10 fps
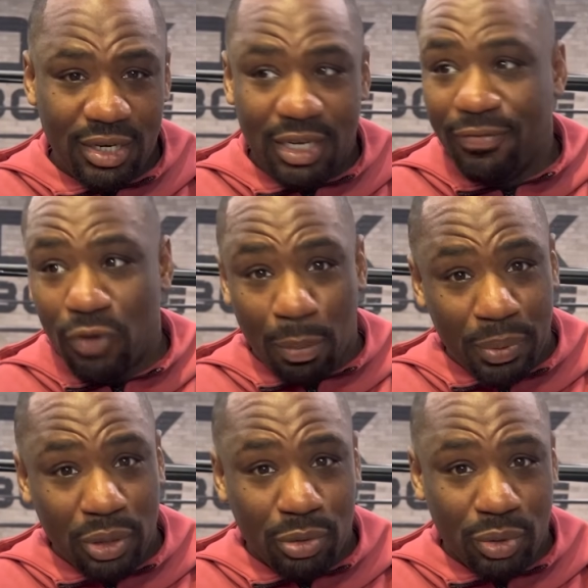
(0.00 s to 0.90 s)
he fought
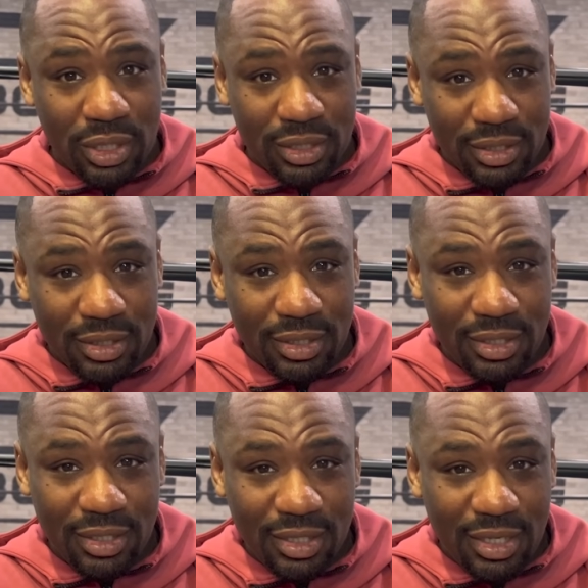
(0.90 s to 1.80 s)
Peter Quinlan.
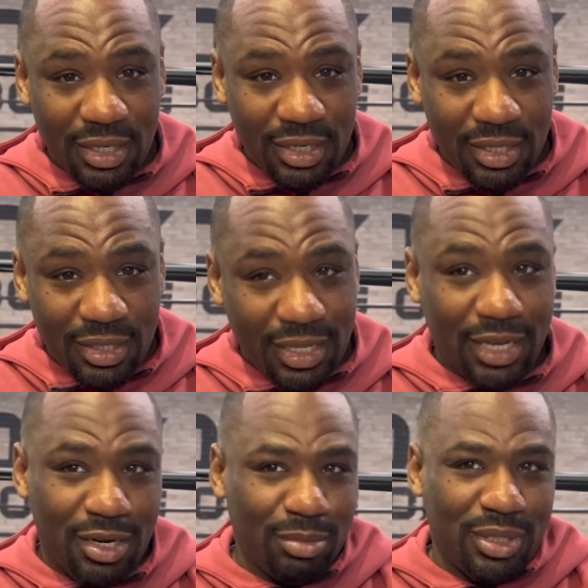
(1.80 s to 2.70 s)
Like,
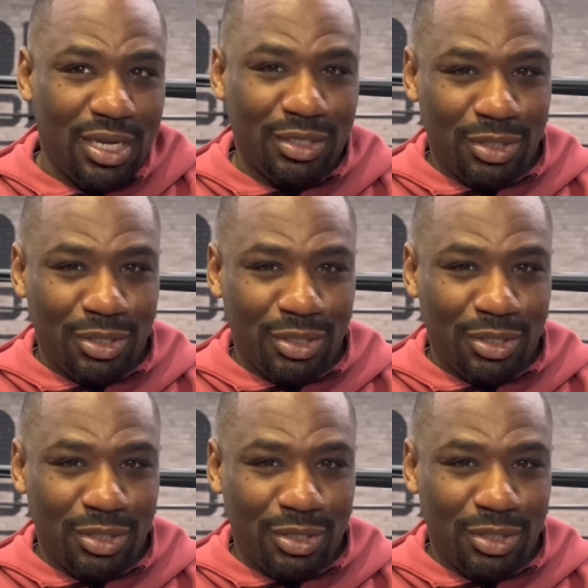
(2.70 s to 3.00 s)
you know what I'm saying?